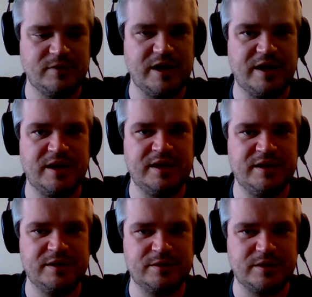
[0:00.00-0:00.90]

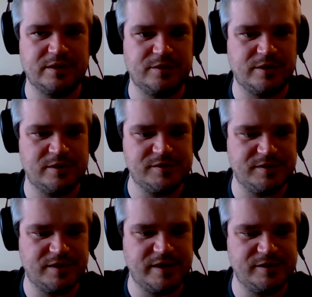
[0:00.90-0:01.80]
And
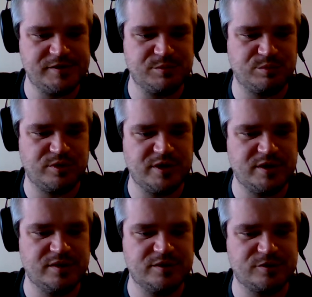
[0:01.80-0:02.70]
else is
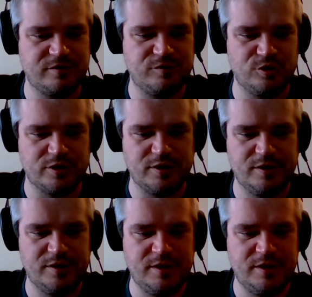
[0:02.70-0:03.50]
pretty straightforward.